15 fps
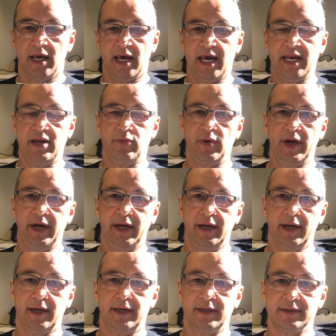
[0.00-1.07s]
Anyway,
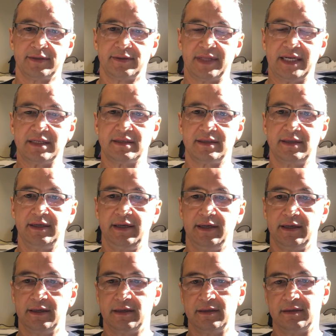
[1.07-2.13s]
so that's
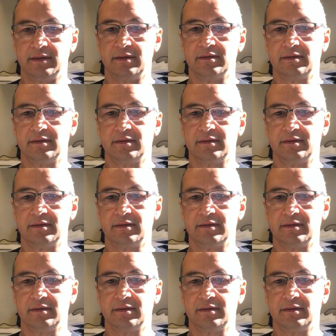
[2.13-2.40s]
the